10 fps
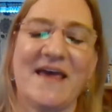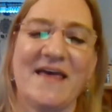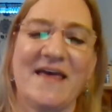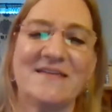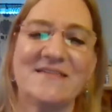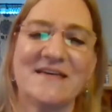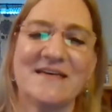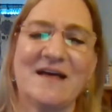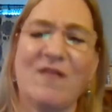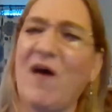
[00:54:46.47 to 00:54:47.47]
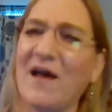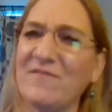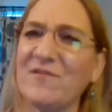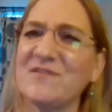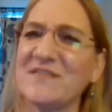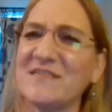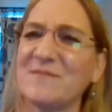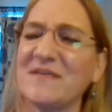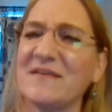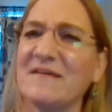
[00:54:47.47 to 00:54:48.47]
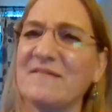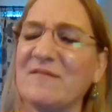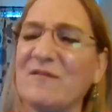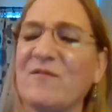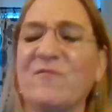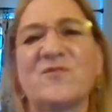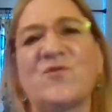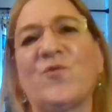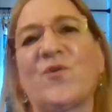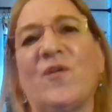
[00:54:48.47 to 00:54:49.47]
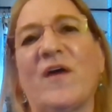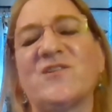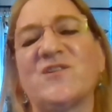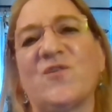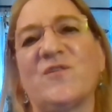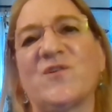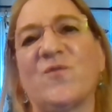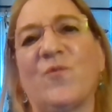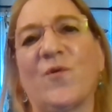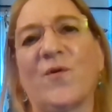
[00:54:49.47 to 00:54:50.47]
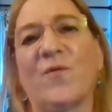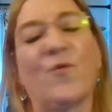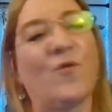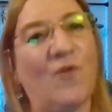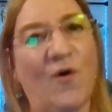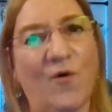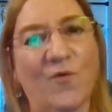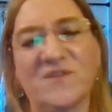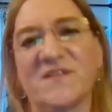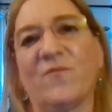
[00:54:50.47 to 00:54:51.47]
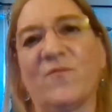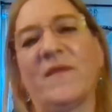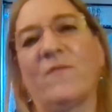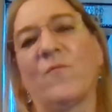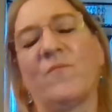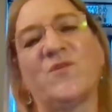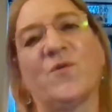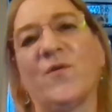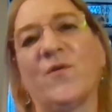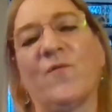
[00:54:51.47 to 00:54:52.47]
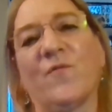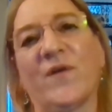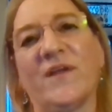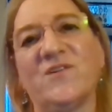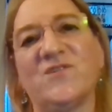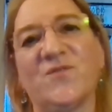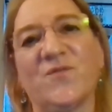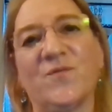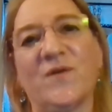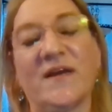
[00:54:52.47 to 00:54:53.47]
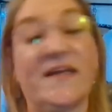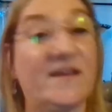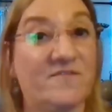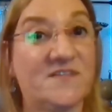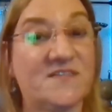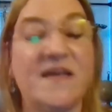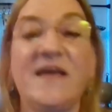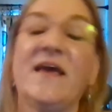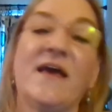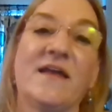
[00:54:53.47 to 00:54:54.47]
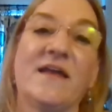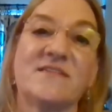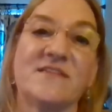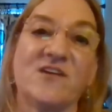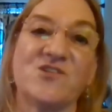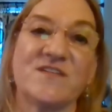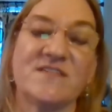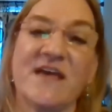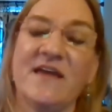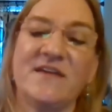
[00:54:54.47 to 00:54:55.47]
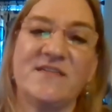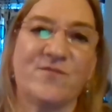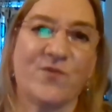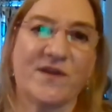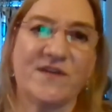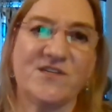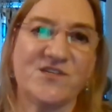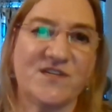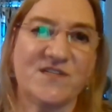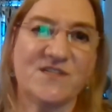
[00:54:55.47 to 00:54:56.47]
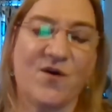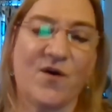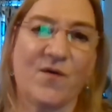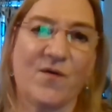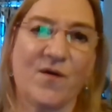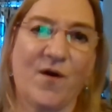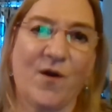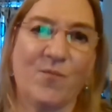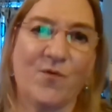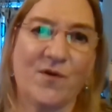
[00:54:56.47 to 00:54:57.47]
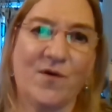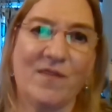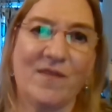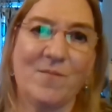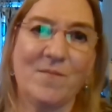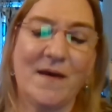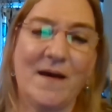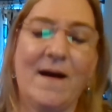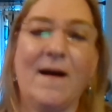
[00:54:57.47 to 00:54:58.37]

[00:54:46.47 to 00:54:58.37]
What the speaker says: And a lot of those older collections also were loans that when they were turned over into gifts and accessions, different conditions are put on them.